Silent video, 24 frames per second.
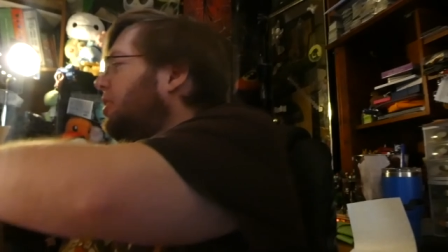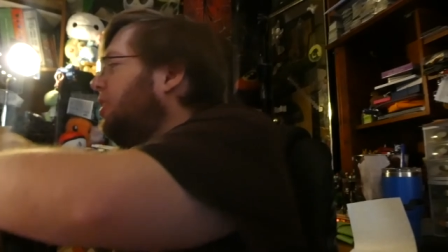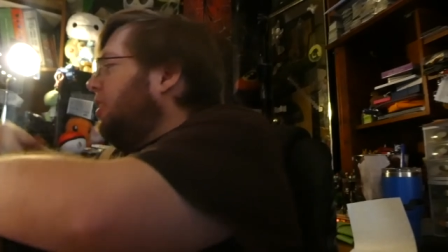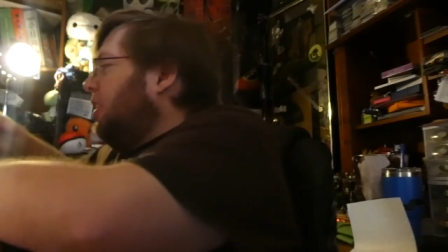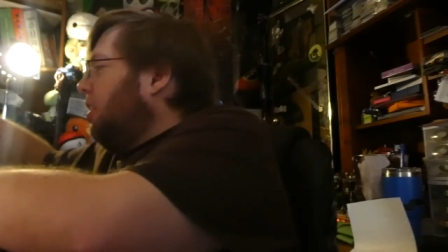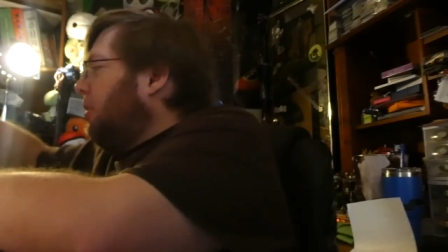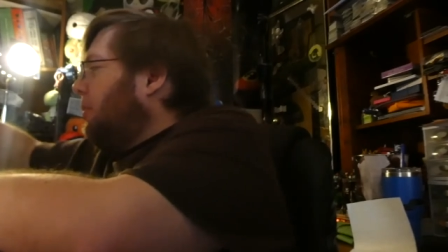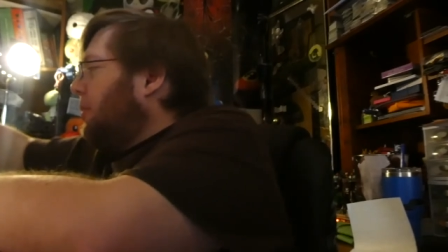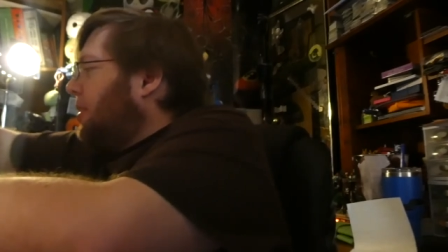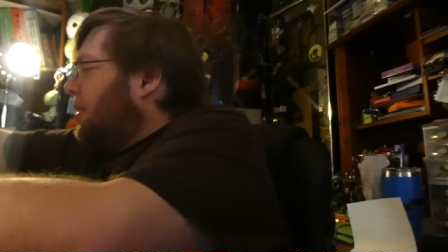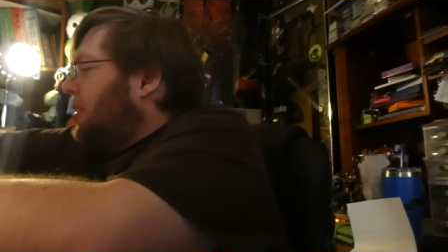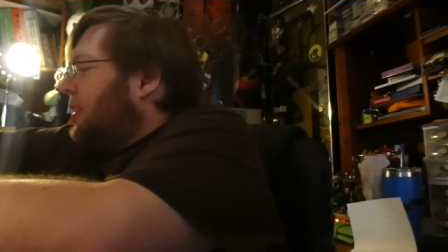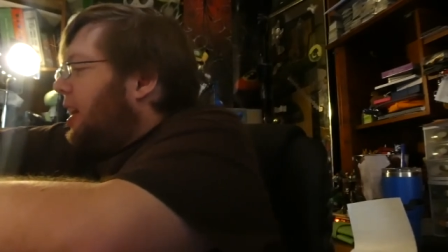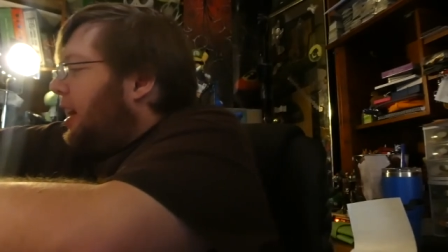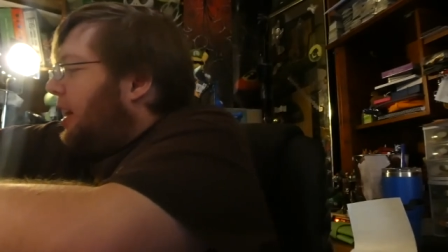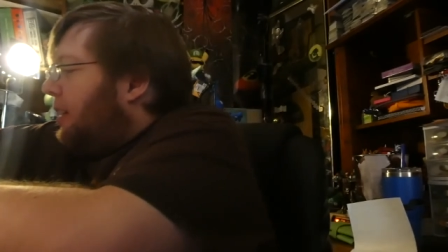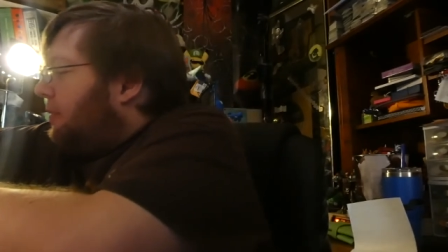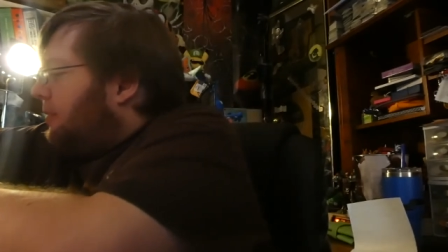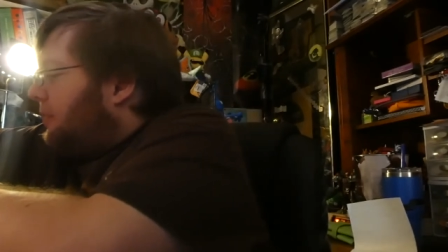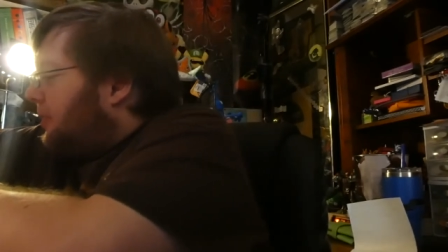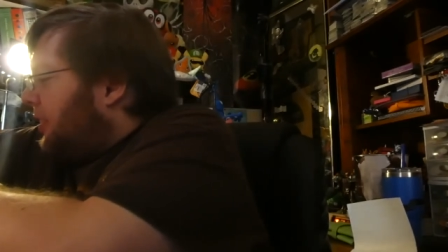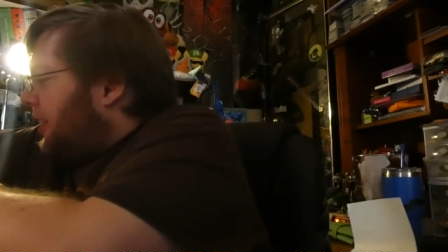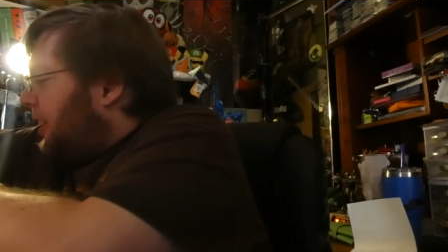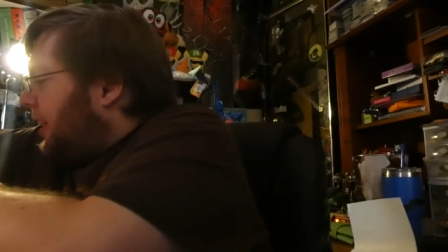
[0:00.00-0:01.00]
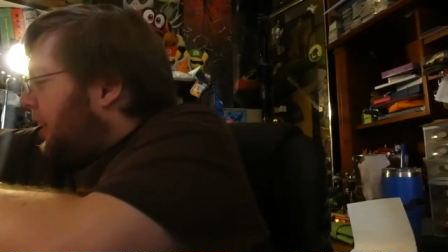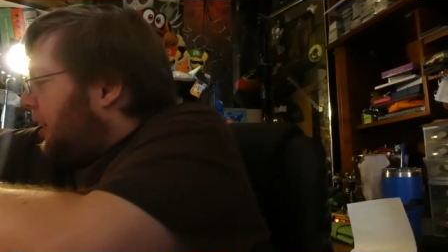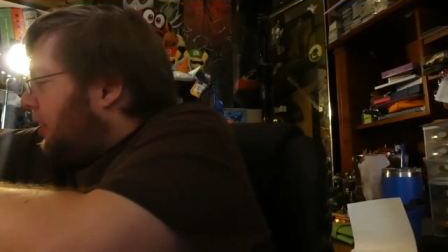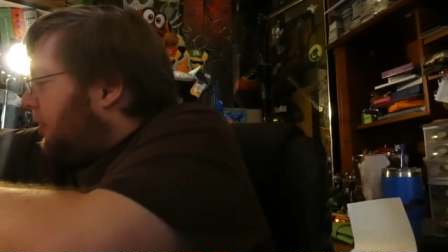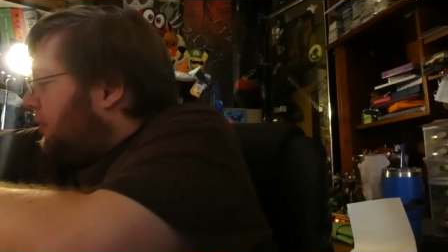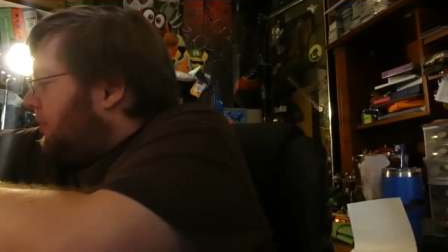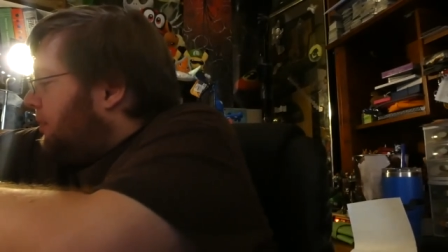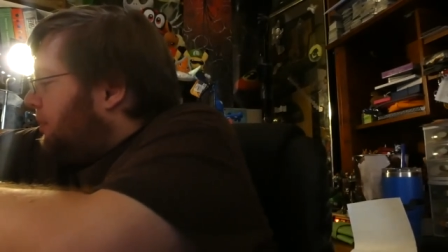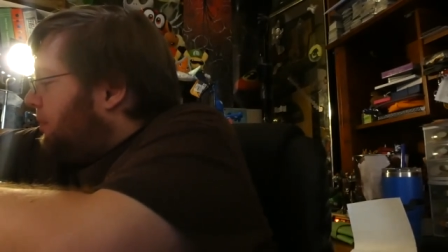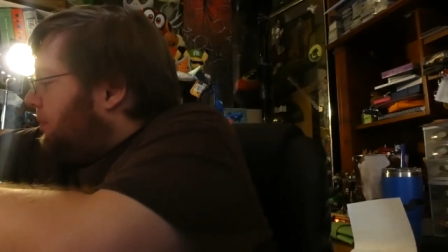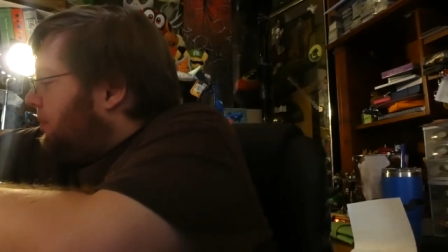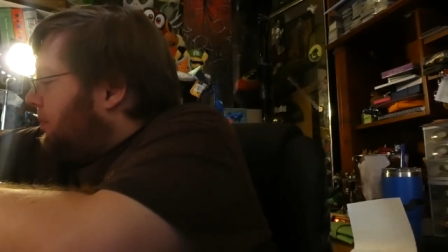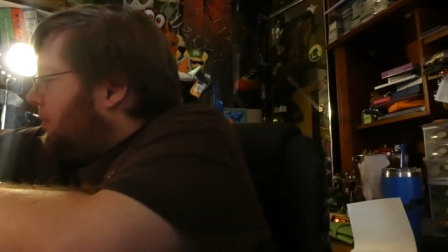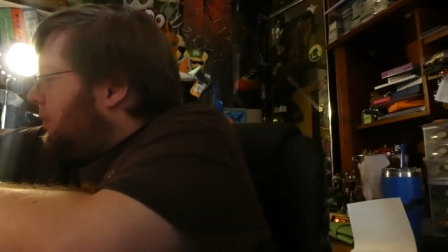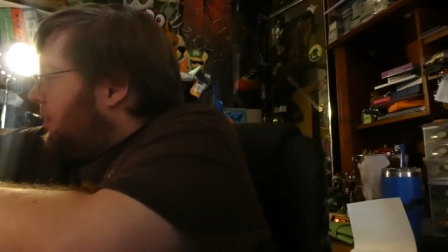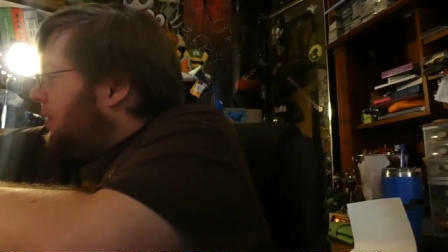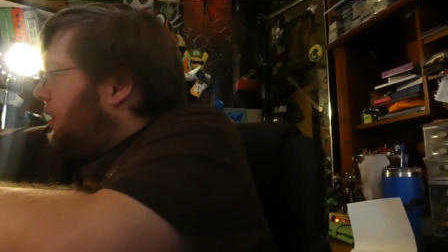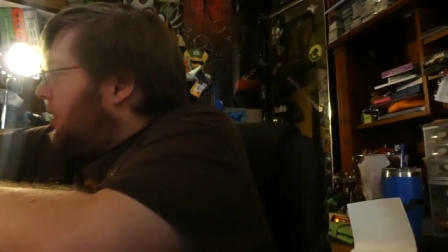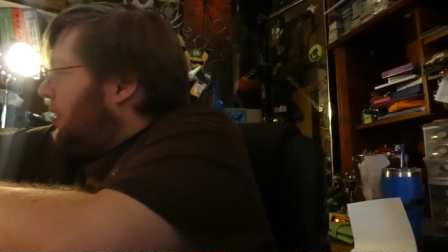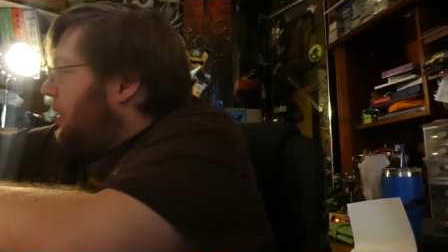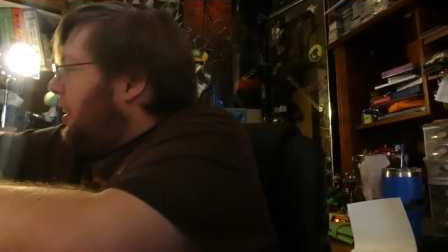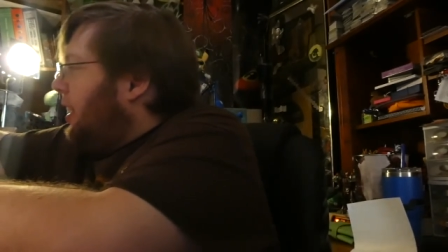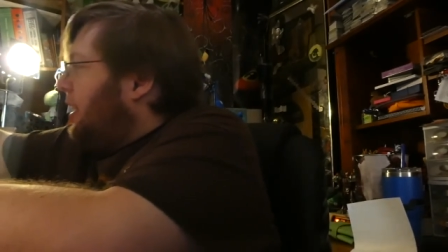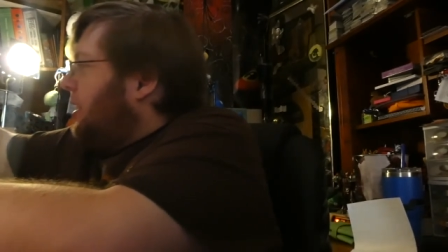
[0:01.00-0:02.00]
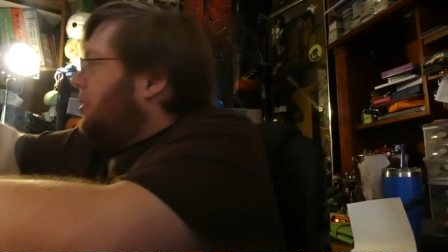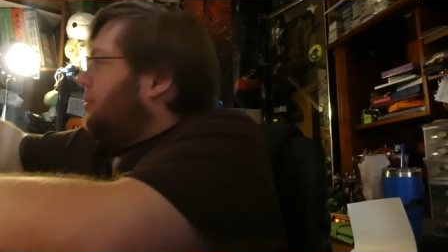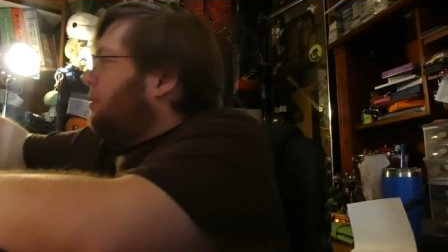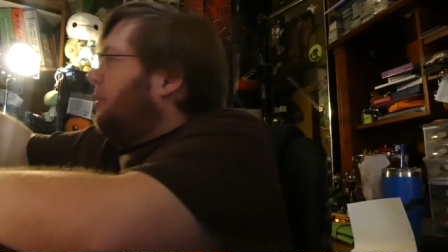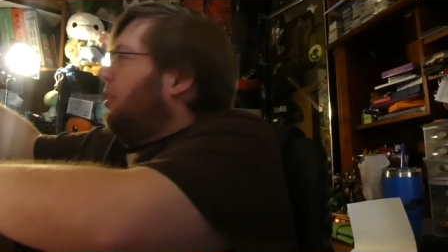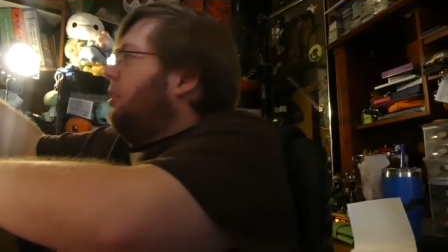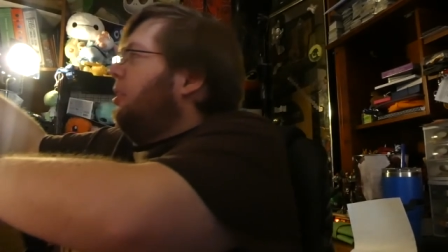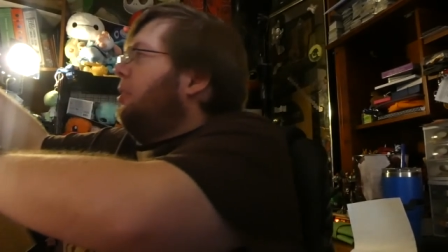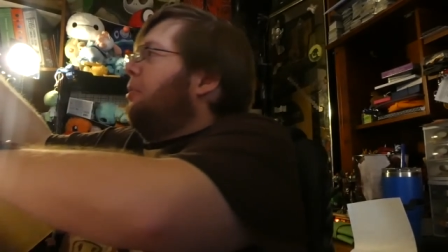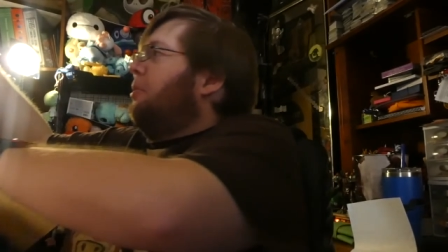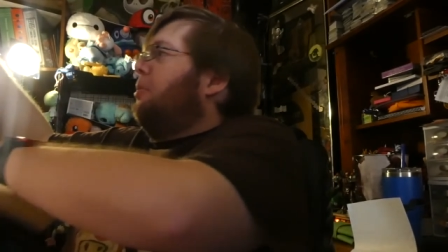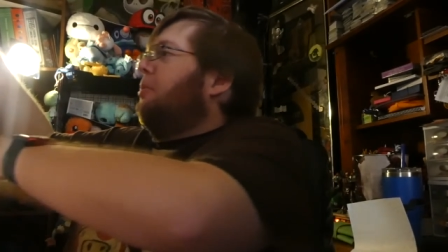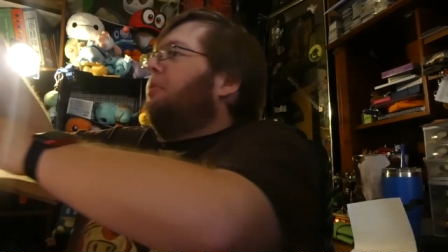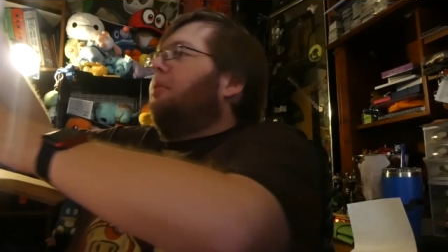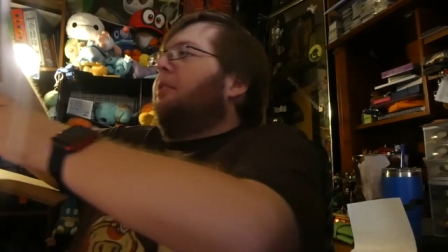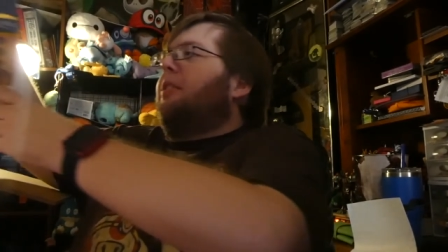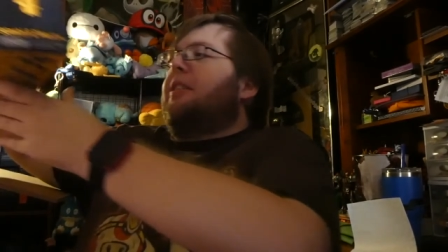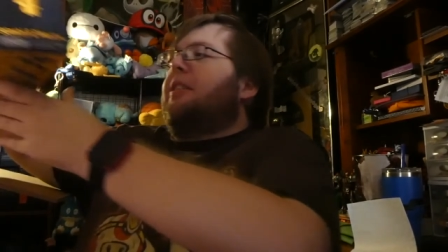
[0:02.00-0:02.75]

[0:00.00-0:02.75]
deal with that for now as we go through